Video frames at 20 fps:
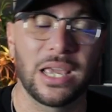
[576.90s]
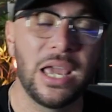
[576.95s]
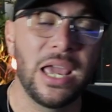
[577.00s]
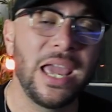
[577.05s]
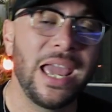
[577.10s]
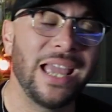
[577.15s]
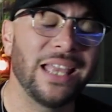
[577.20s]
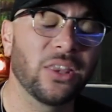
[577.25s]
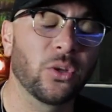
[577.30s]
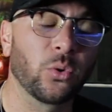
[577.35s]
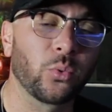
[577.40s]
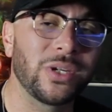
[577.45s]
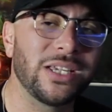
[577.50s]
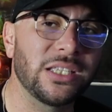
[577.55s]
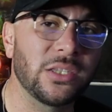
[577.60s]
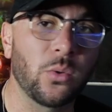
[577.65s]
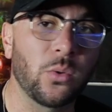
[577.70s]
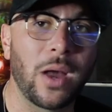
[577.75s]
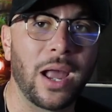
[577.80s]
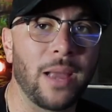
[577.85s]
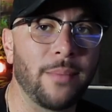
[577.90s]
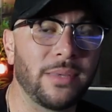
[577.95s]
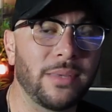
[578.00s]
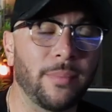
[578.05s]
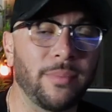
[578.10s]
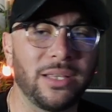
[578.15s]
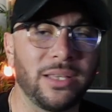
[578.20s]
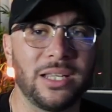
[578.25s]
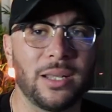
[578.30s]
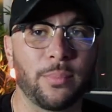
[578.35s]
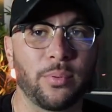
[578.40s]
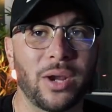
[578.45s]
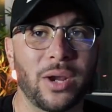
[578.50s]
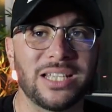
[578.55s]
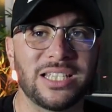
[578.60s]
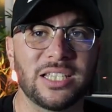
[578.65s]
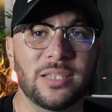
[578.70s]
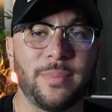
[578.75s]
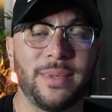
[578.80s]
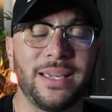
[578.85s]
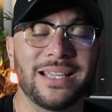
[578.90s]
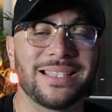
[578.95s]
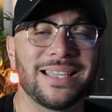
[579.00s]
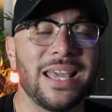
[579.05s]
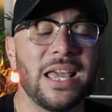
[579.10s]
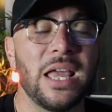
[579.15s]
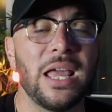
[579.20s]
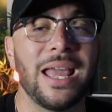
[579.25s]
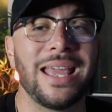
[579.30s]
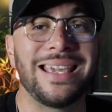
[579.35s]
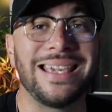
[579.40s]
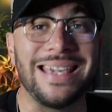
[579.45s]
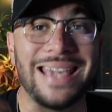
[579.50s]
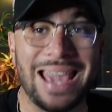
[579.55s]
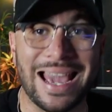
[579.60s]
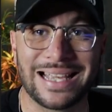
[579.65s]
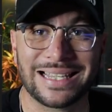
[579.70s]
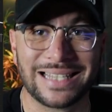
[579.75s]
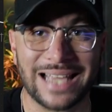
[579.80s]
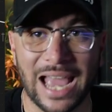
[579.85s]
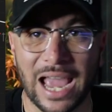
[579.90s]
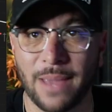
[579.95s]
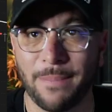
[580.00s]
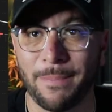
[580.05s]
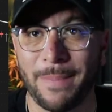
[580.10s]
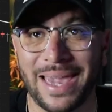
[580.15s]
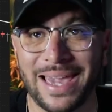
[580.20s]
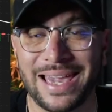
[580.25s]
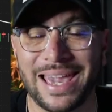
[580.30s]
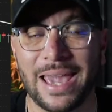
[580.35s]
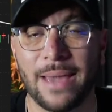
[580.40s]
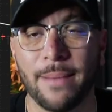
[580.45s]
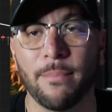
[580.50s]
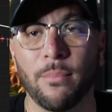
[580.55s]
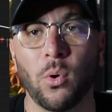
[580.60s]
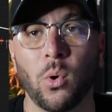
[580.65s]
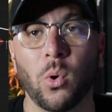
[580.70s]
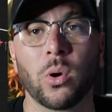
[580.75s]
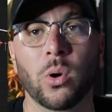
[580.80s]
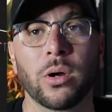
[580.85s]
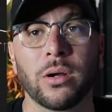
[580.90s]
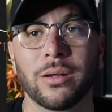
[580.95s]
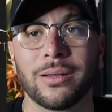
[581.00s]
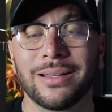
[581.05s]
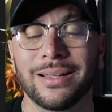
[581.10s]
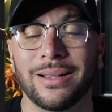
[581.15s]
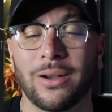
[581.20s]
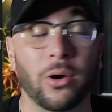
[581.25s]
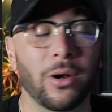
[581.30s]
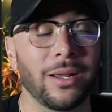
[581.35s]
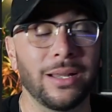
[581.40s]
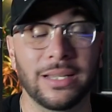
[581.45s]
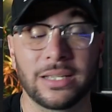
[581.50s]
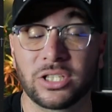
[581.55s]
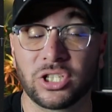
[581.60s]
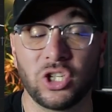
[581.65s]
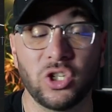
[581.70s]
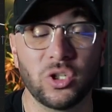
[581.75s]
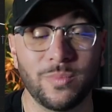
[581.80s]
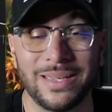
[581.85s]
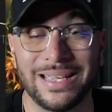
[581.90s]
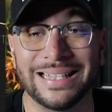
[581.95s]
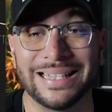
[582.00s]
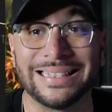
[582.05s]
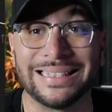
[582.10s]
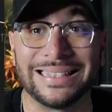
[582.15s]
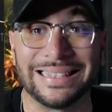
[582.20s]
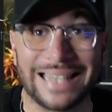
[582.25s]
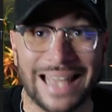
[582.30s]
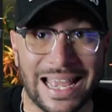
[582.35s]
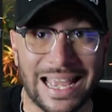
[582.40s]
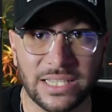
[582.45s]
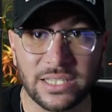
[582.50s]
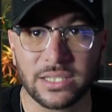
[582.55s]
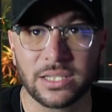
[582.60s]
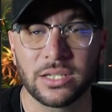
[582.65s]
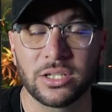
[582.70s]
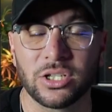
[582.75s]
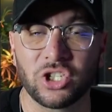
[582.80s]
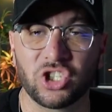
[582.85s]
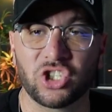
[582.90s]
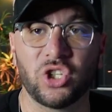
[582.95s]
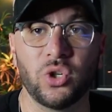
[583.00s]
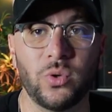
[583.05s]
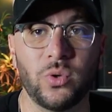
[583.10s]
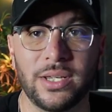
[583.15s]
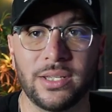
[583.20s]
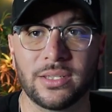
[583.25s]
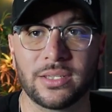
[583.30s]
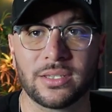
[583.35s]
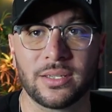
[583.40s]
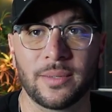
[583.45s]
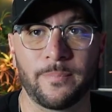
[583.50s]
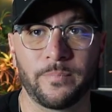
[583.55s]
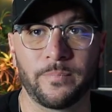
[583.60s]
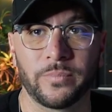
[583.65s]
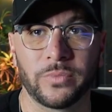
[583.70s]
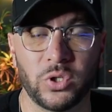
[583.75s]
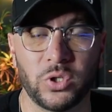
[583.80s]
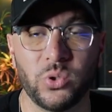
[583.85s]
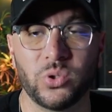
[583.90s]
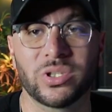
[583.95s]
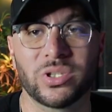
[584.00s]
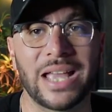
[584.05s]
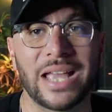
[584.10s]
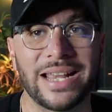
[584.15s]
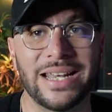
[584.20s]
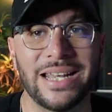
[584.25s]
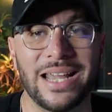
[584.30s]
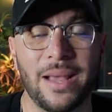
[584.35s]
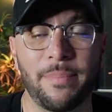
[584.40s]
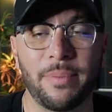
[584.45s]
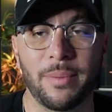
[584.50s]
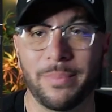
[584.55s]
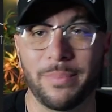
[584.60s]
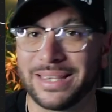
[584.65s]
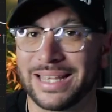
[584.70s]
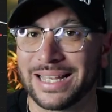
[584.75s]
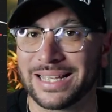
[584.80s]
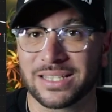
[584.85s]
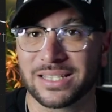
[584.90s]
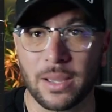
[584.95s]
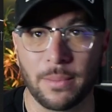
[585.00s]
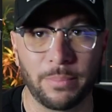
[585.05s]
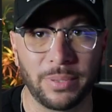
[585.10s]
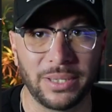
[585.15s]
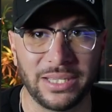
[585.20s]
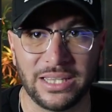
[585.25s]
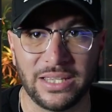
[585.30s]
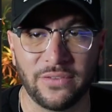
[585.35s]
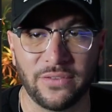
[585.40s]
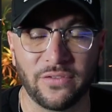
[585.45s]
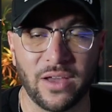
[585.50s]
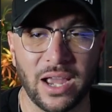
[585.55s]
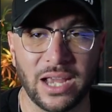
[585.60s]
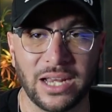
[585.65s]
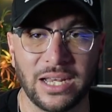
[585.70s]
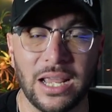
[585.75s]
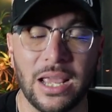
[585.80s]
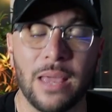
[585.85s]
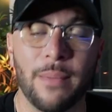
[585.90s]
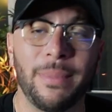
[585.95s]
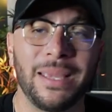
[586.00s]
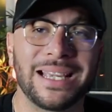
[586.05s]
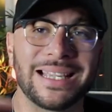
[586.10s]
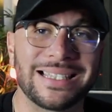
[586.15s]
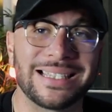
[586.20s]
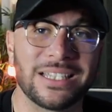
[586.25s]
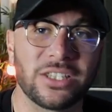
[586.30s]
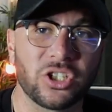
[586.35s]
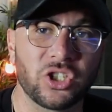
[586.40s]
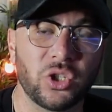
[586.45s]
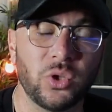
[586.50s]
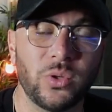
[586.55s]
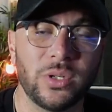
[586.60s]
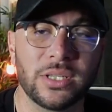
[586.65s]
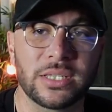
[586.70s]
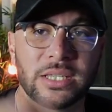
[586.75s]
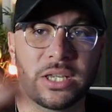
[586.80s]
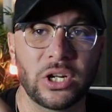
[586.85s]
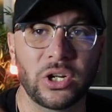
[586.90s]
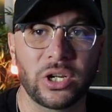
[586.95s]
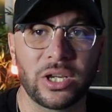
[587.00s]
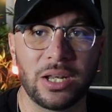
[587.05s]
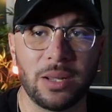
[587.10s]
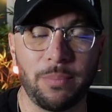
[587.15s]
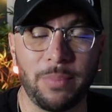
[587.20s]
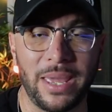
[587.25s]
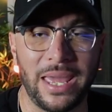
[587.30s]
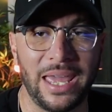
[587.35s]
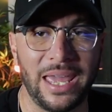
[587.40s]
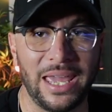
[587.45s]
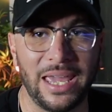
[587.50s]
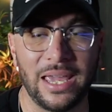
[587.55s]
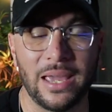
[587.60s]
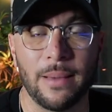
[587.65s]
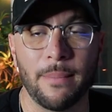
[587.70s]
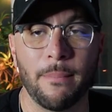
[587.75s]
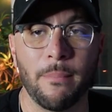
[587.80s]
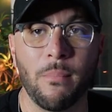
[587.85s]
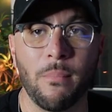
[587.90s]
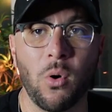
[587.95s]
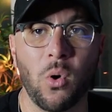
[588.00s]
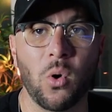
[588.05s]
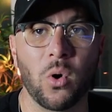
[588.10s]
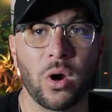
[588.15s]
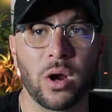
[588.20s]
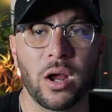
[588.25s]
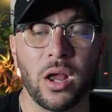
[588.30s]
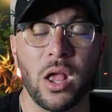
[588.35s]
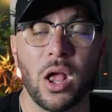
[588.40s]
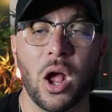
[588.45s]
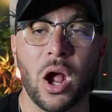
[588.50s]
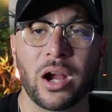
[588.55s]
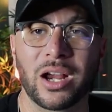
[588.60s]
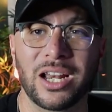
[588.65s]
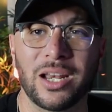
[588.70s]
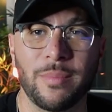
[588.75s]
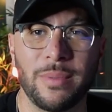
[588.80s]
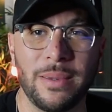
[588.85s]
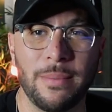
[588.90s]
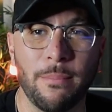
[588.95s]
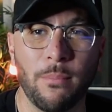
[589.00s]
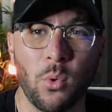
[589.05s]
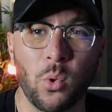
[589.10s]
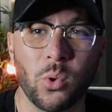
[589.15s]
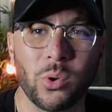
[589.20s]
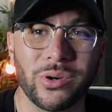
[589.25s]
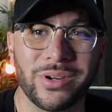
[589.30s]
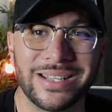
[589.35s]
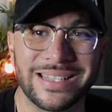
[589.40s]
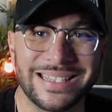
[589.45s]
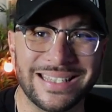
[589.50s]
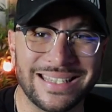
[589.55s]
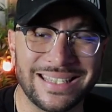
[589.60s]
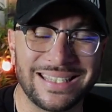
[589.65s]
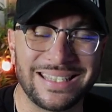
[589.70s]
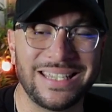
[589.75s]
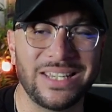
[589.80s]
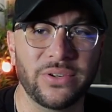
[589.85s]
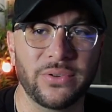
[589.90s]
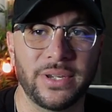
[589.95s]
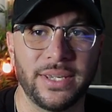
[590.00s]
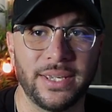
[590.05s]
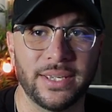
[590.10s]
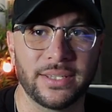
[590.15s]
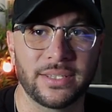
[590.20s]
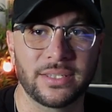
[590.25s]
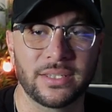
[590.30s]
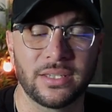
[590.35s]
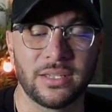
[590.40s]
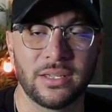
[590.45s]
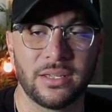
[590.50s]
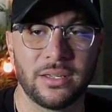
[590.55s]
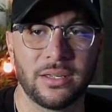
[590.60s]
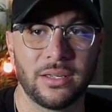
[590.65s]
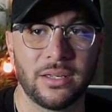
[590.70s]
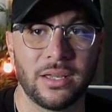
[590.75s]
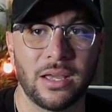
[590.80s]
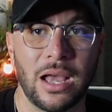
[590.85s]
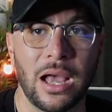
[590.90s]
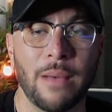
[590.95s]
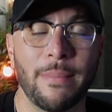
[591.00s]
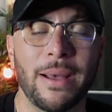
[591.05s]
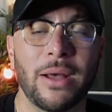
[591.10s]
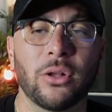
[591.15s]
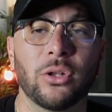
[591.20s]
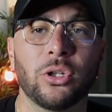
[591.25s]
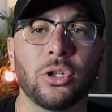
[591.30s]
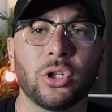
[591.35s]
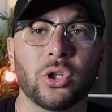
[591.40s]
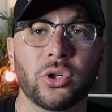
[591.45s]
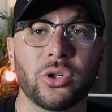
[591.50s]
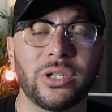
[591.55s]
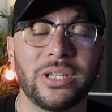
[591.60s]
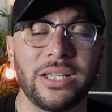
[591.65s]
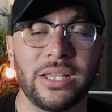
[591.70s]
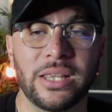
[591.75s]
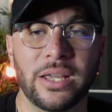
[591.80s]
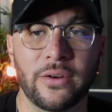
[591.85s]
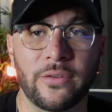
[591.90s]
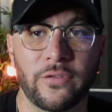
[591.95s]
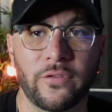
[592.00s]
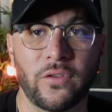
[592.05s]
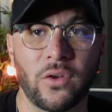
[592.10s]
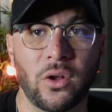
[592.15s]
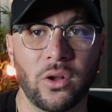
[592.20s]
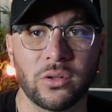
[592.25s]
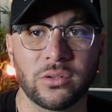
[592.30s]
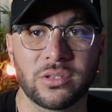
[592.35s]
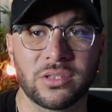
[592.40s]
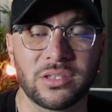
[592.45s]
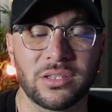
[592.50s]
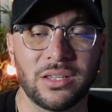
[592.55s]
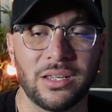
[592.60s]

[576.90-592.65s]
And the reason why I'm doubling the price is because yes, I may get more or excuse me, less students to sign up, but that's completely fine because the students that are going to pay more are going to be more serious about learning their faults